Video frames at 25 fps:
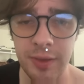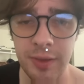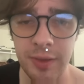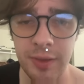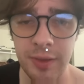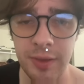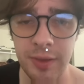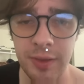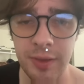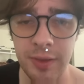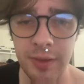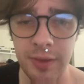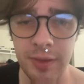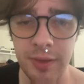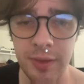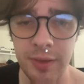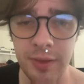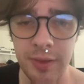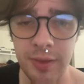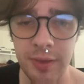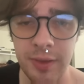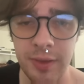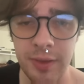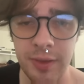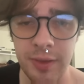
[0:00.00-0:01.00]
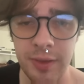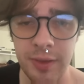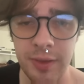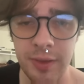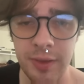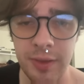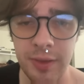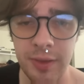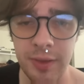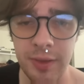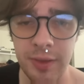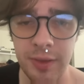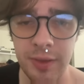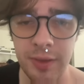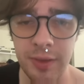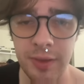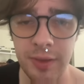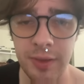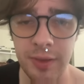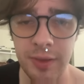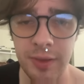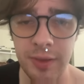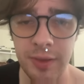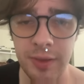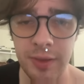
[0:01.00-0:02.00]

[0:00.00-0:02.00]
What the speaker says: (silent)